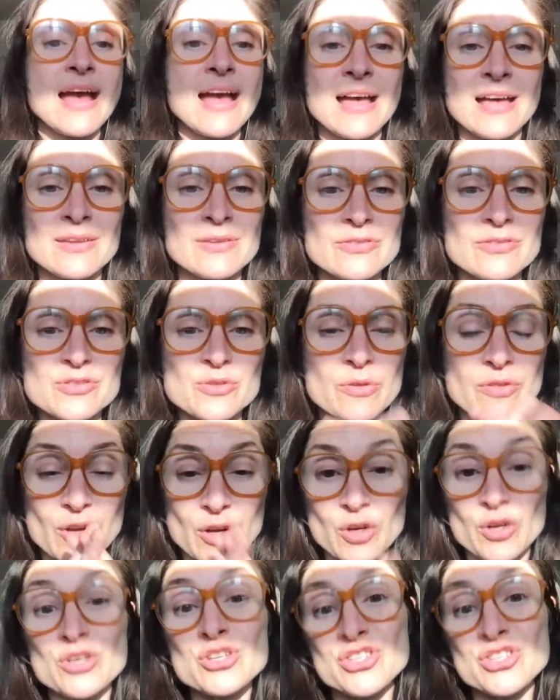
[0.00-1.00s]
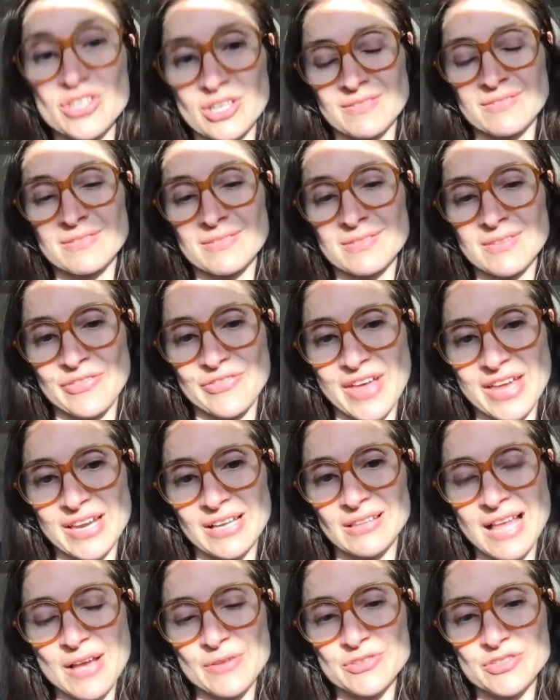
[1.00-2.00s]
And sort of the cushion that
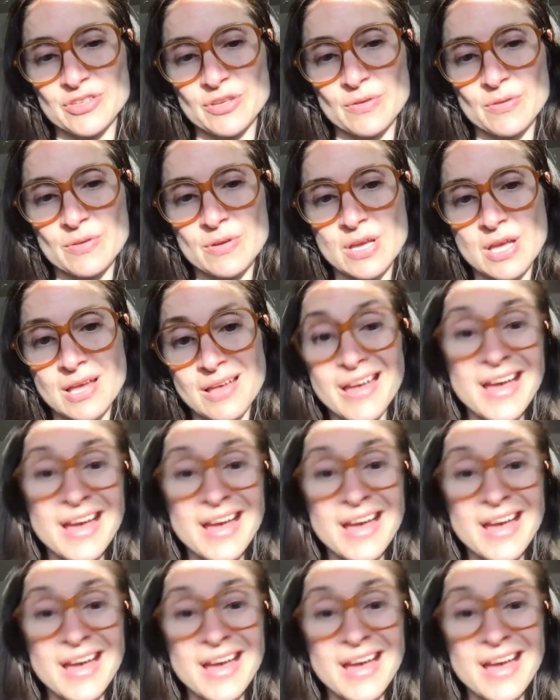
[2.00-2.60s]
allows you,